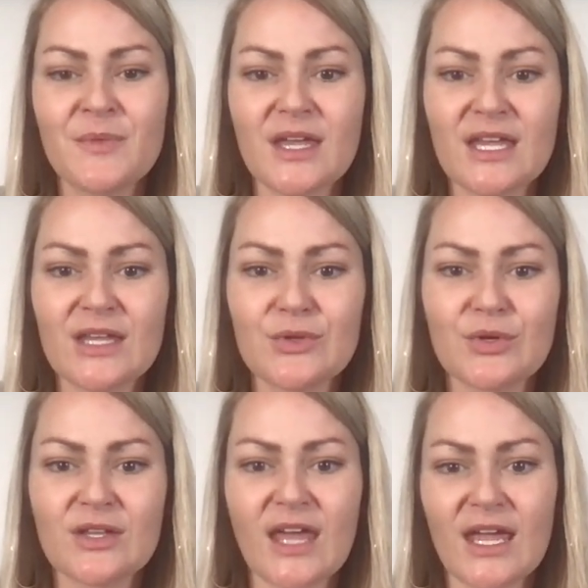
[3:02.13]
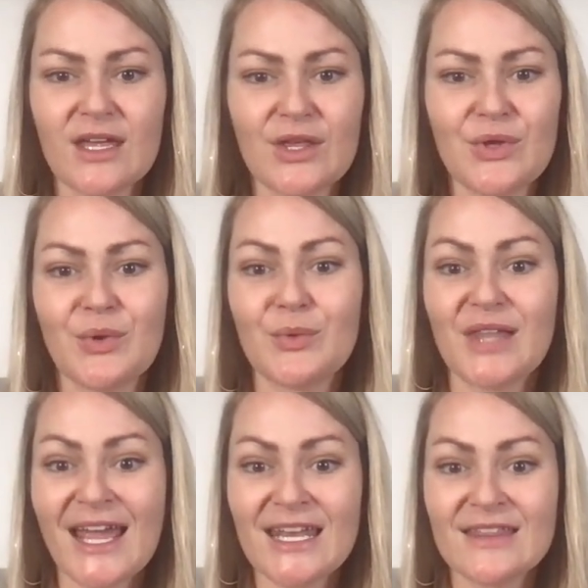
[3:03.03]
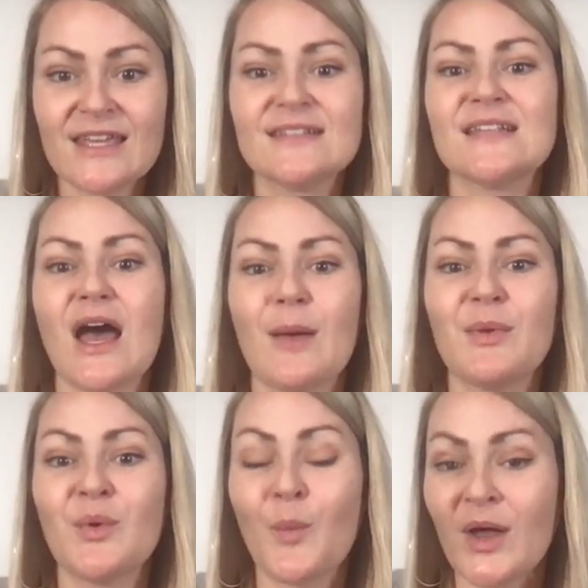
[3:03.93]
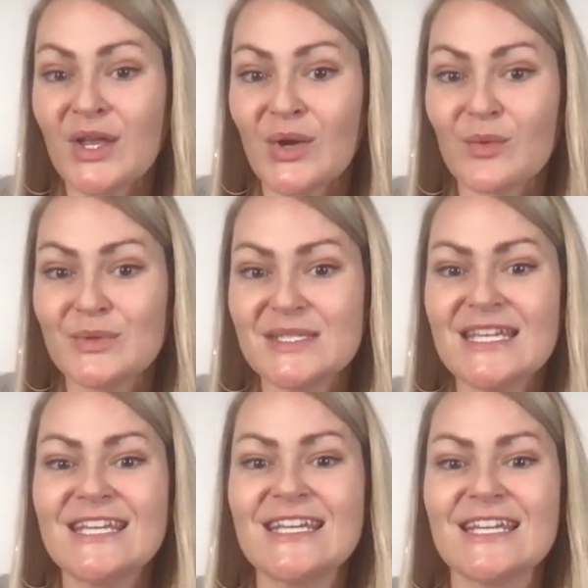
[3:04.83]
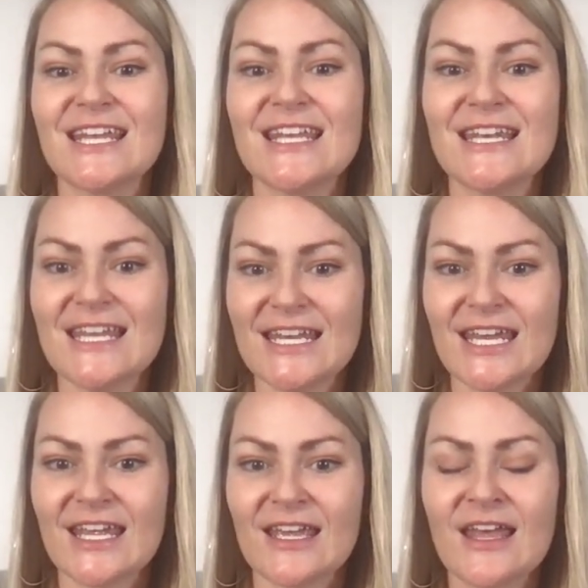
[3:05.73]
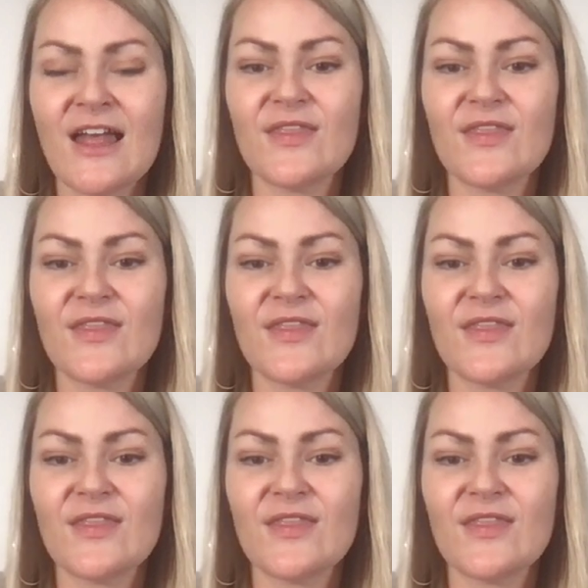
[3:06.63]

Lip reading: It can look like, lining things up and wanting a routine and needing